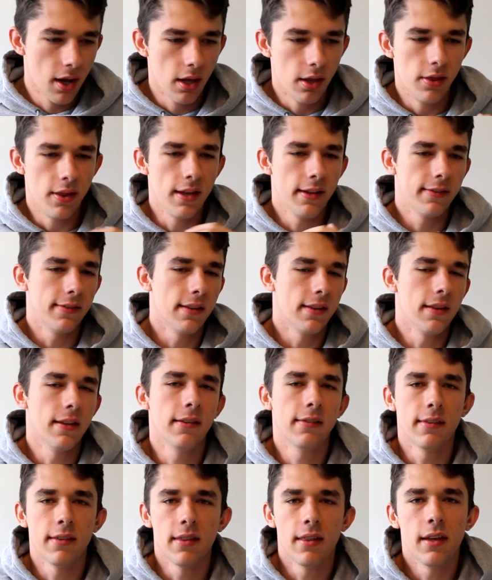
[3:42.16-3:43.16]
this and
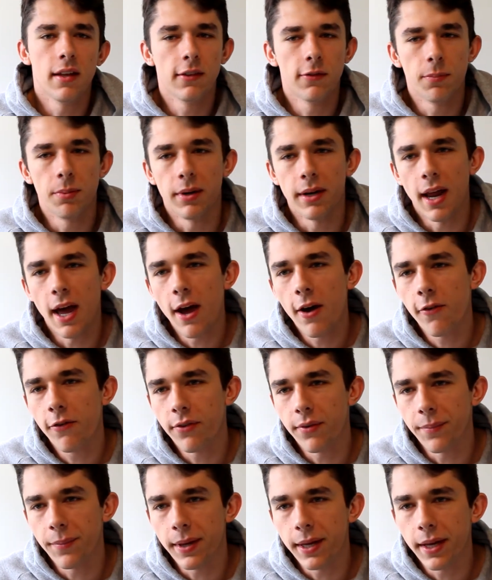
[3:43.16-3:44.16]
this and this. But now
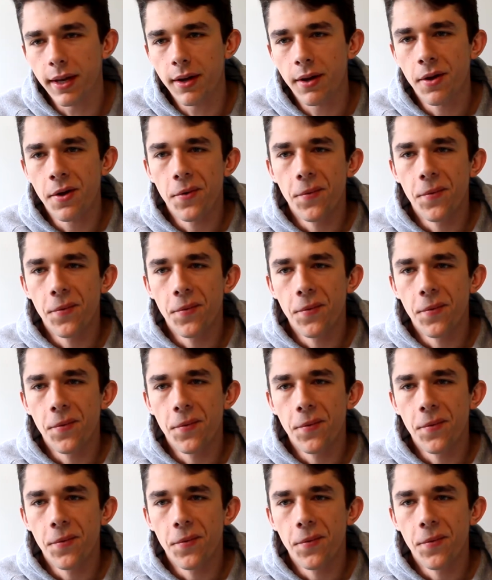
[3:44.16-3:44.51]
for me,